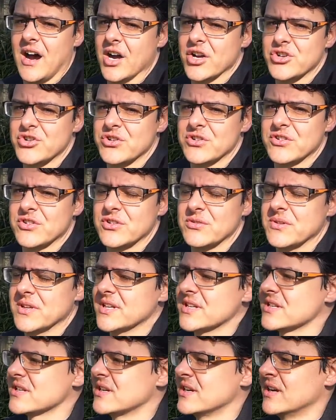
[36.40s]
I shouldn't do
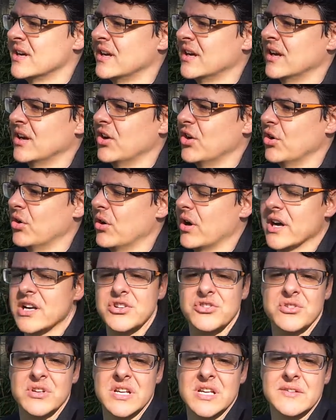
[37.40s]
this, or
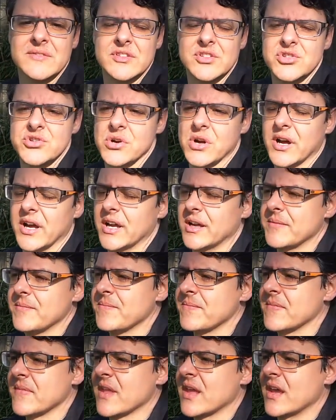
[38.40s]
I shouldn't even try.
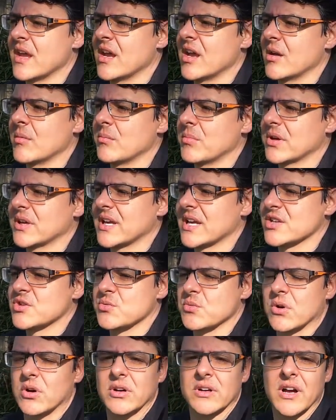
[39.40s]
But
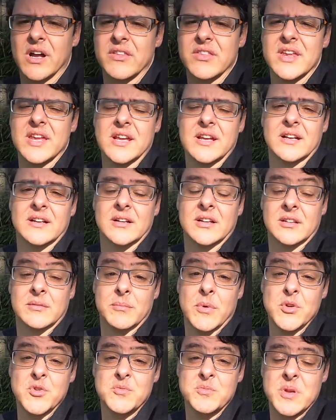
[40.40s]
guess what? I think
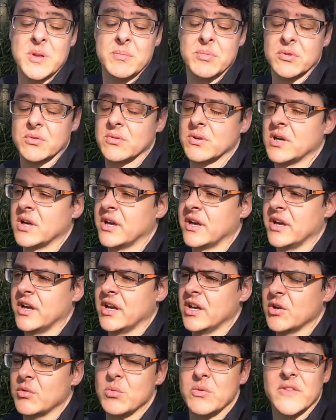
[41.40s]
most people,
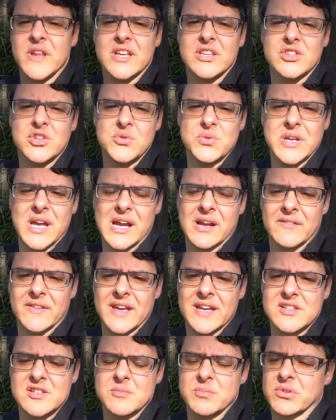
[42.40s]
when they do get out
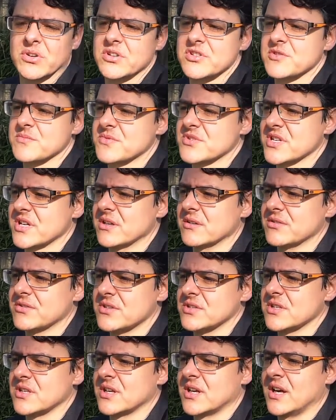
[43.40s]
there, surprise
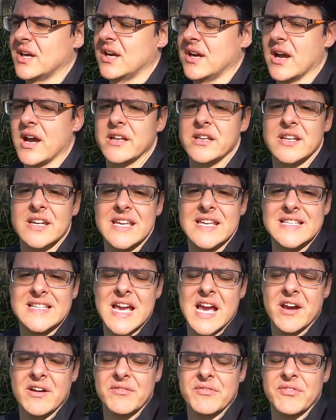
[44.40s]
themselves. And you need
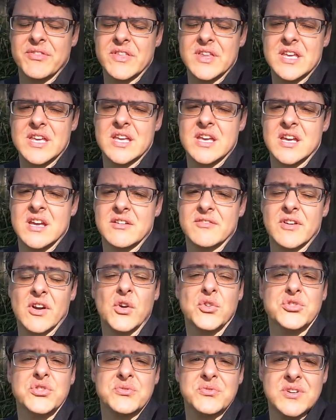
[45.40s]
to have the
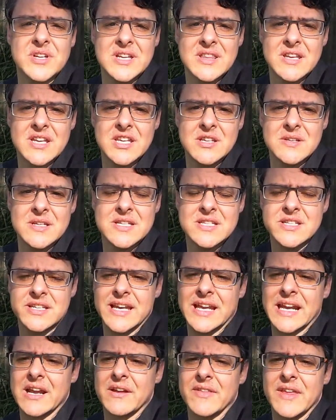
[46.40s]
philosophy that you need to
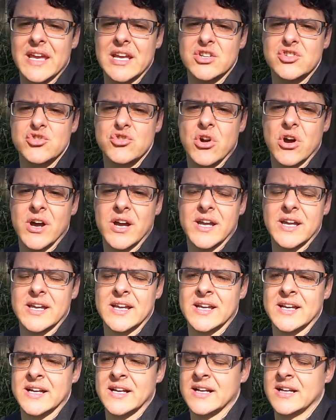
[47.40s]
get out there, try
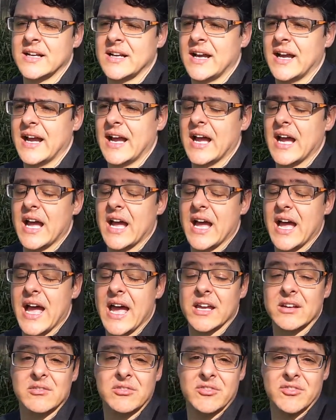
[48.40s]

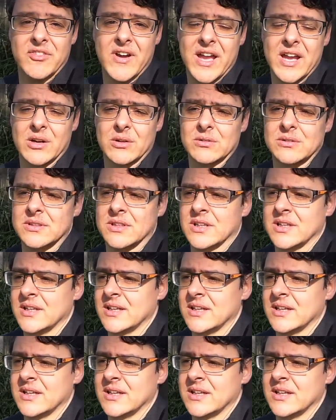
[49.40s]
and fail,